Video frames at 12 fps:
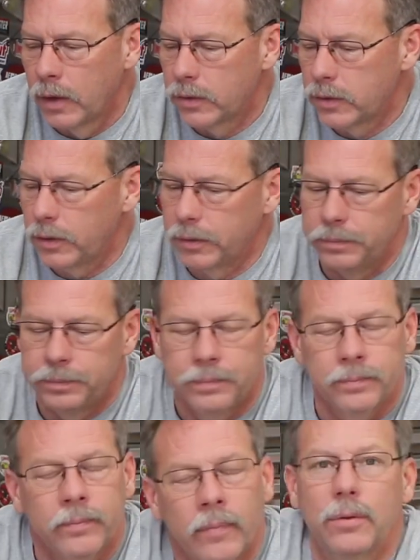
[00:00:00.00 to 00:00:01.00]
So
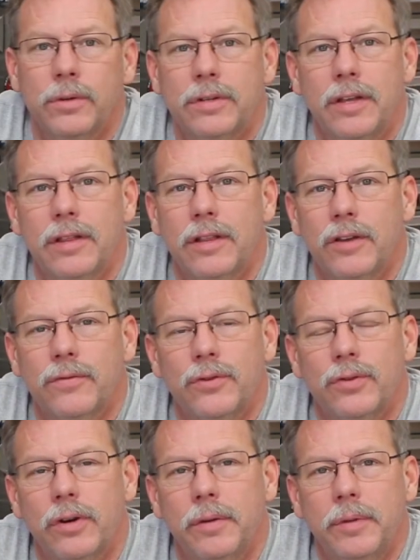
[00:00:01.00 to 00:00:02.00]
once again, thanks for
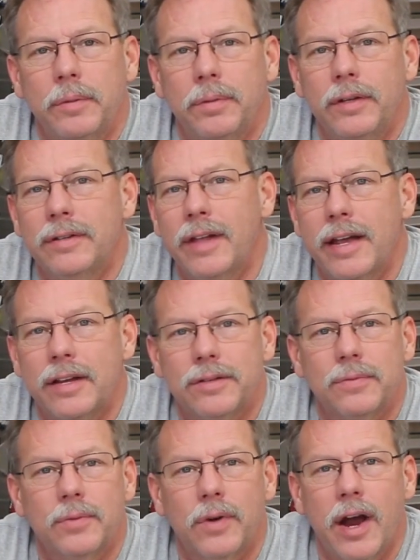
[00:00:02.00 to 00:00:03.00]
joining me. Please like and
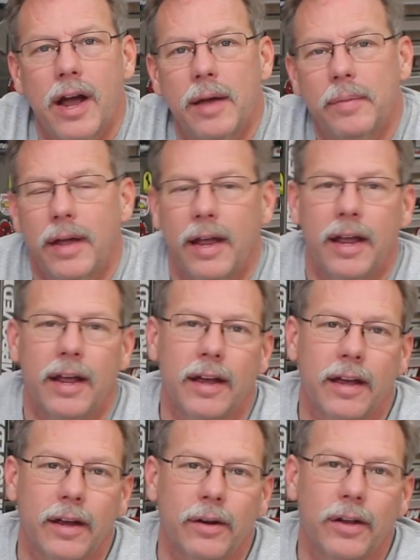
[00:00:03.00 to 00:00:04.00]
subscribe,
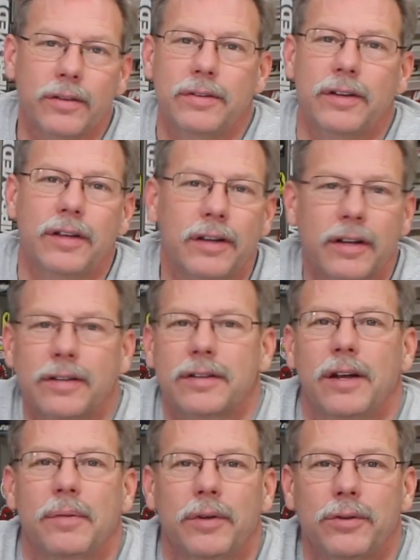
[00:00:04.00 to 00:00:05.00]
and I'll see you again next
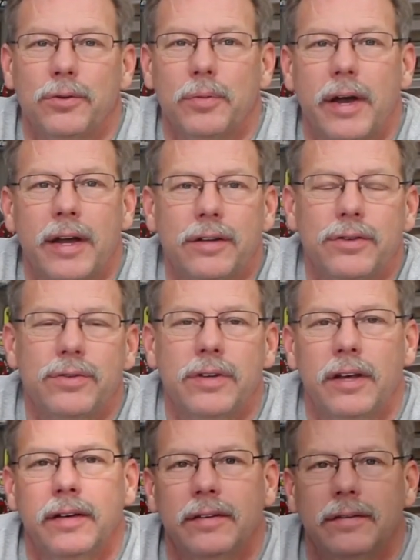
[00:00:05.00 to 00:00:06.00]
time on Tool Bag Tuesday.